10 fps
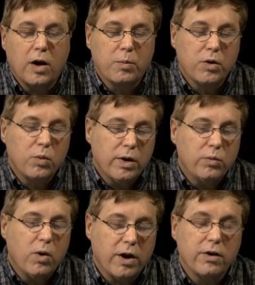Our Bull
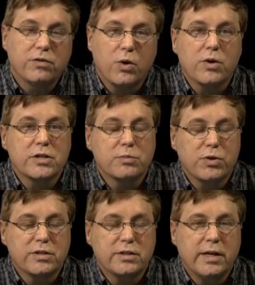Run water, of course, is
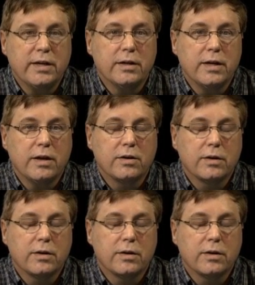pristine